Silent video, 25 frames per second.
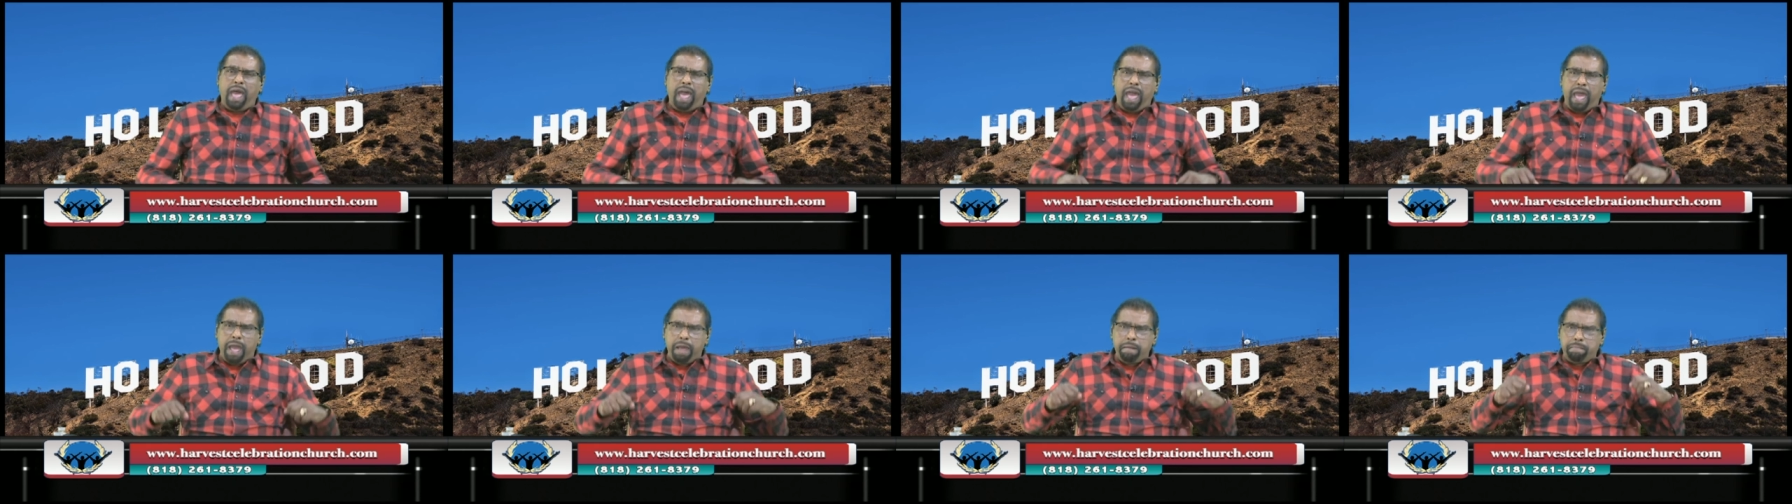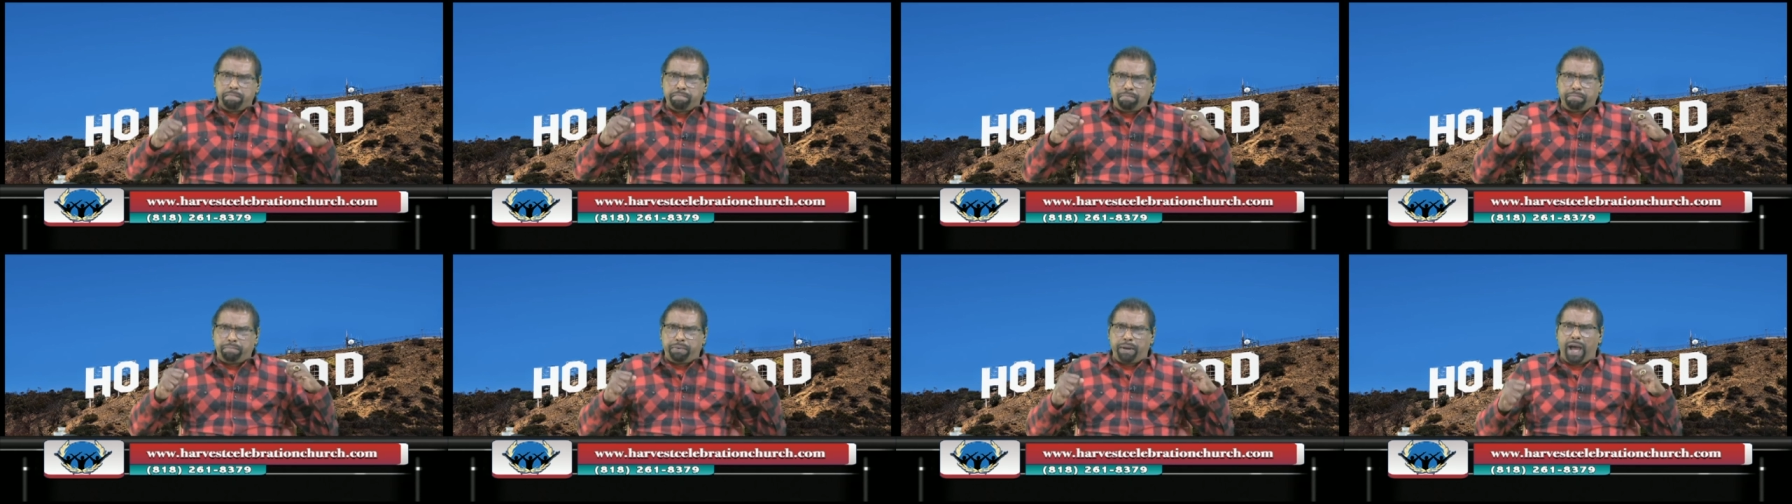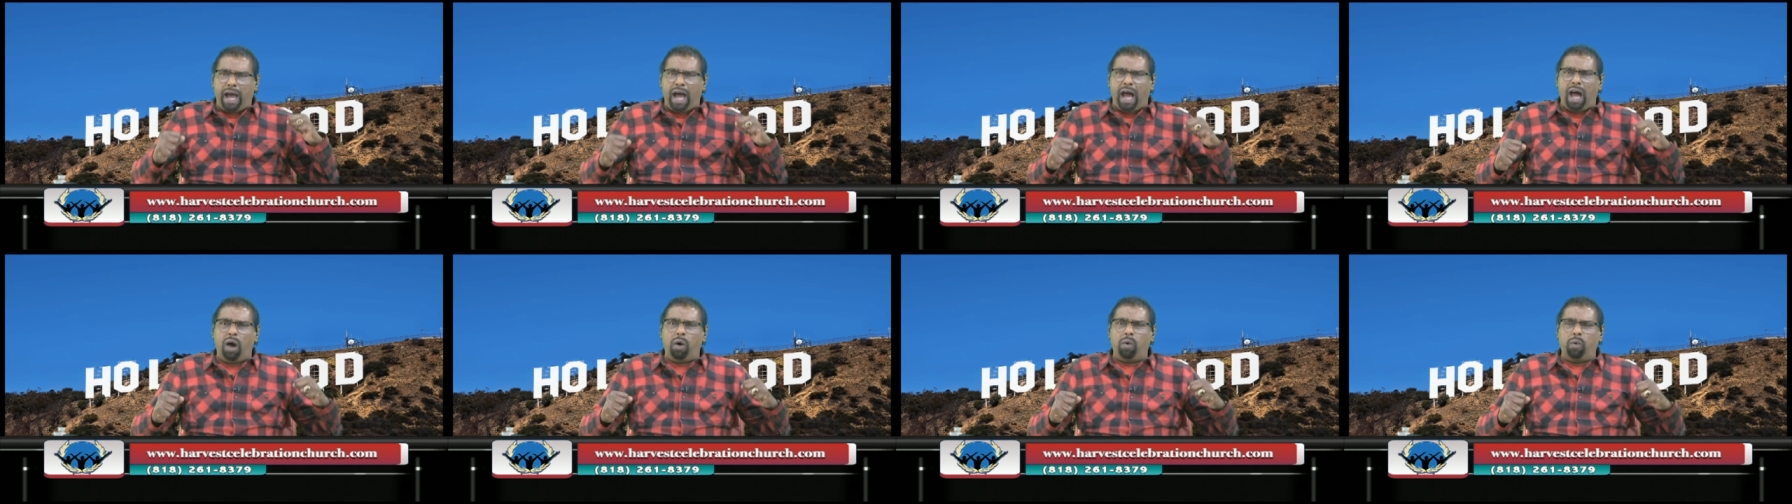a
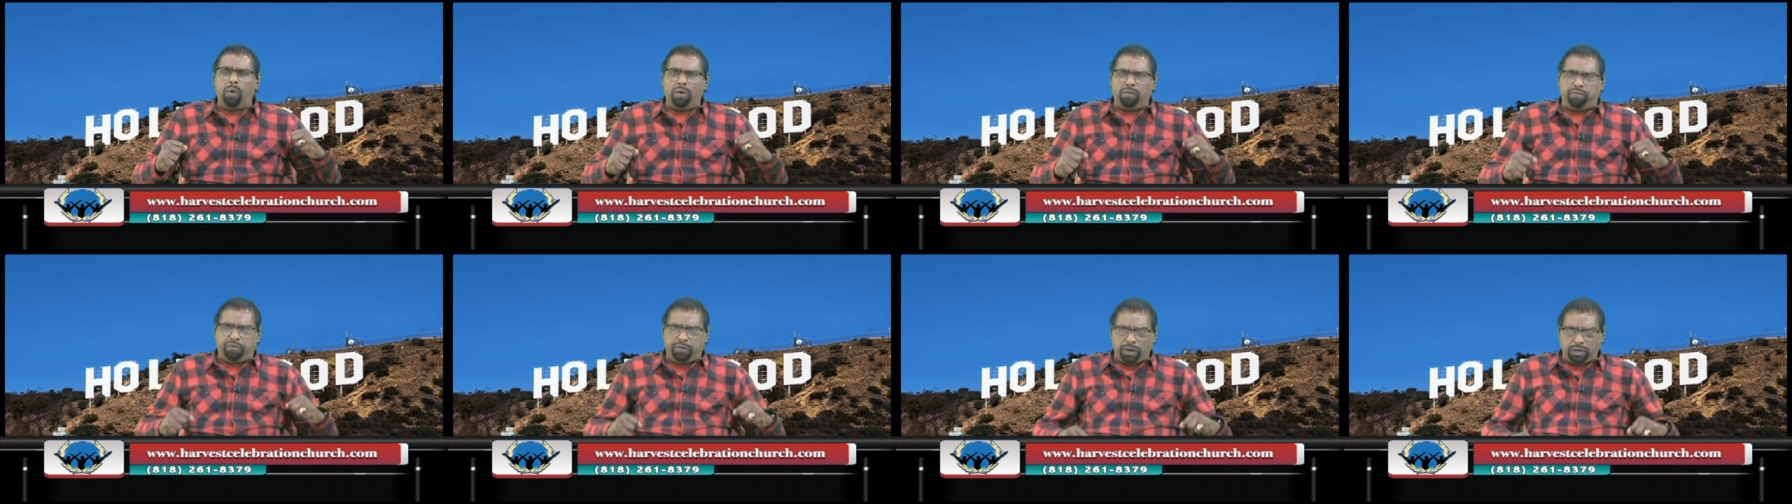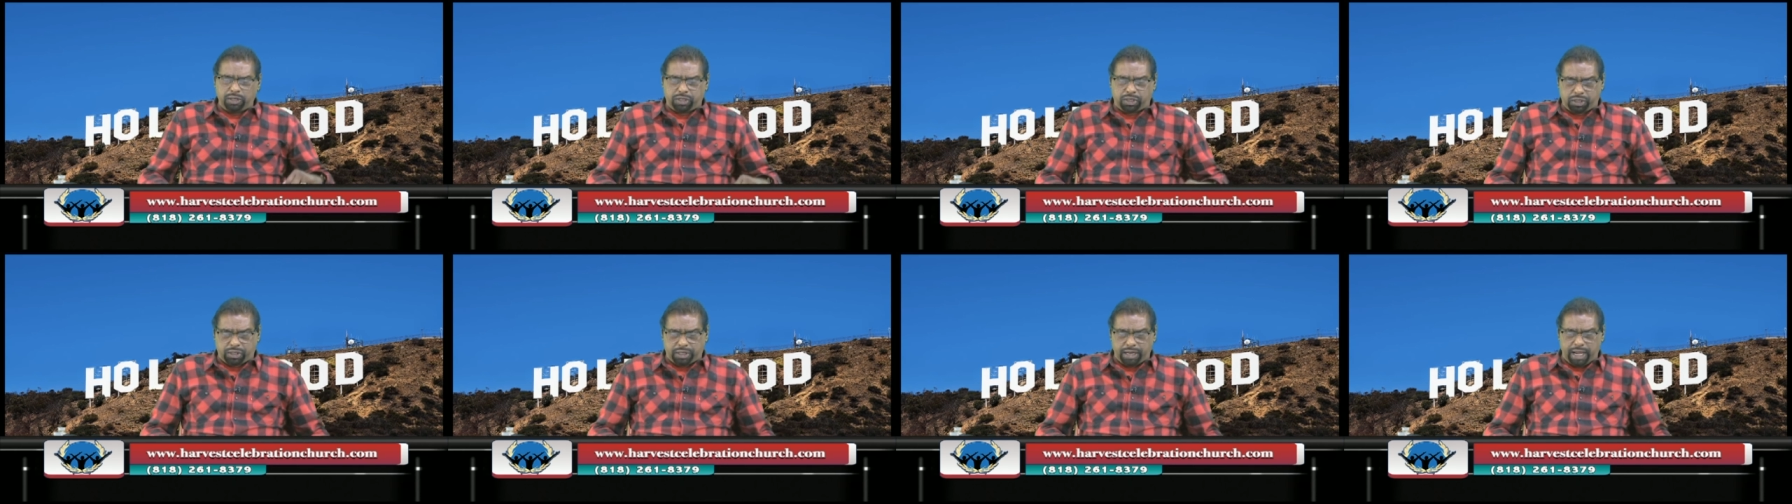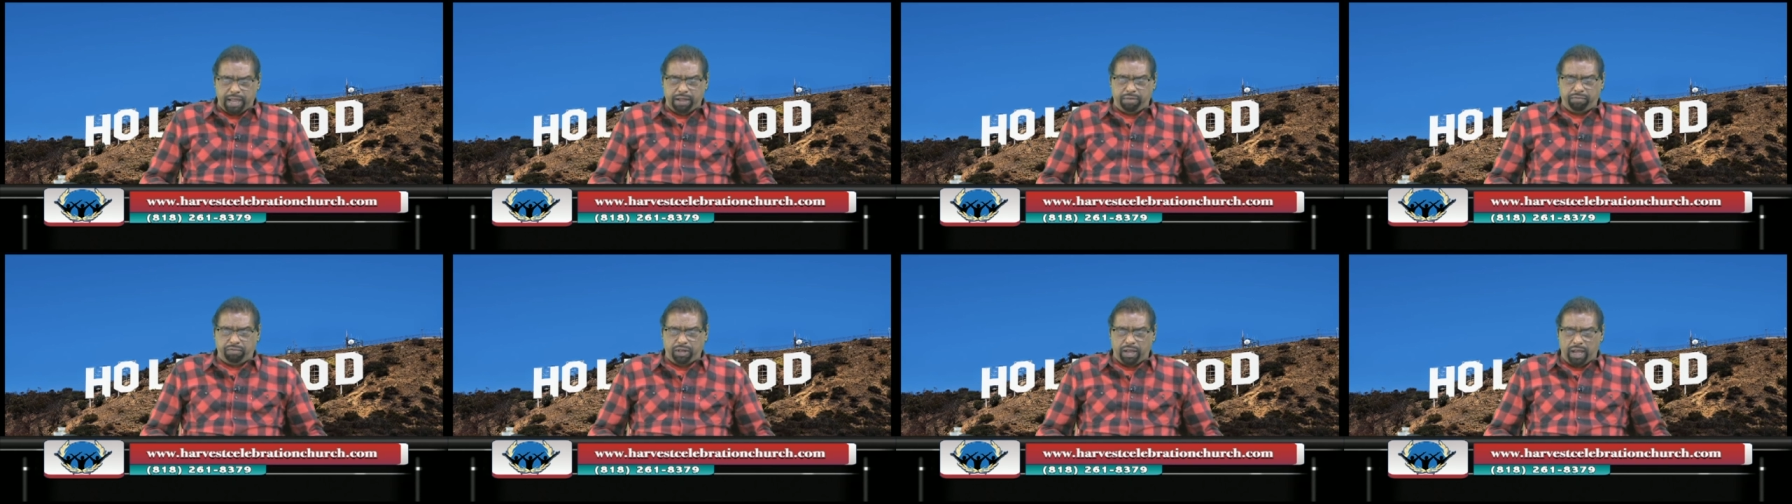powerful
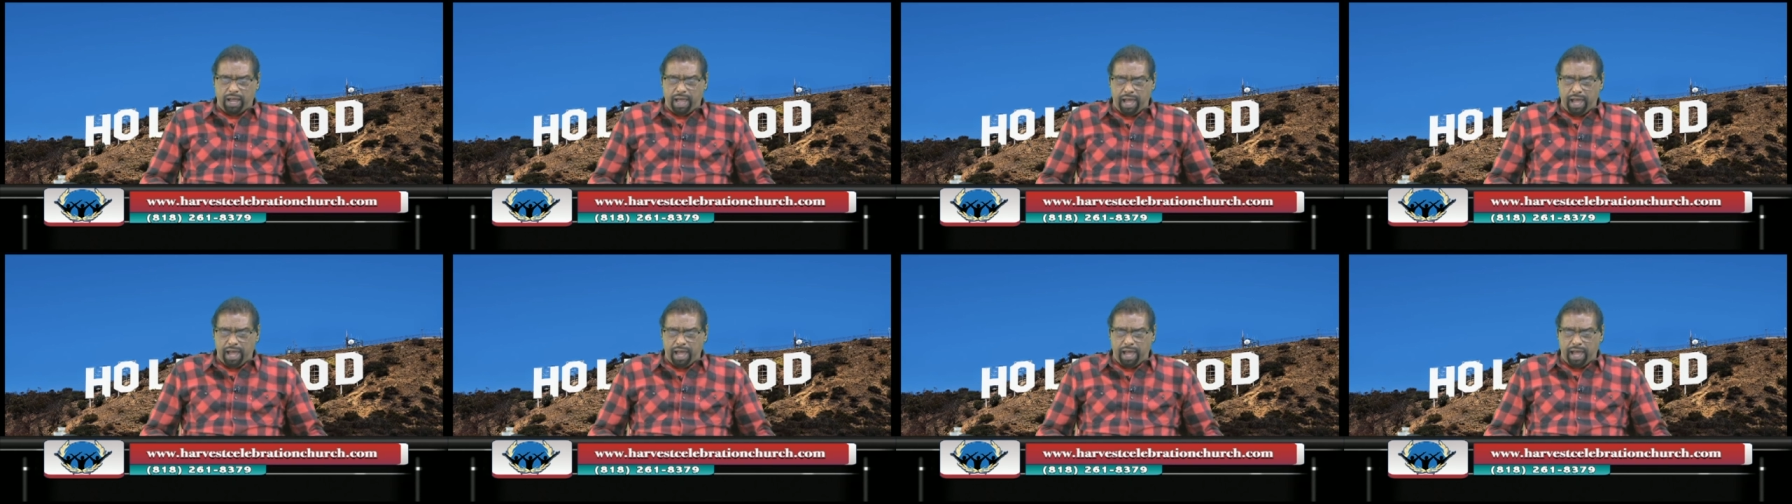Savior.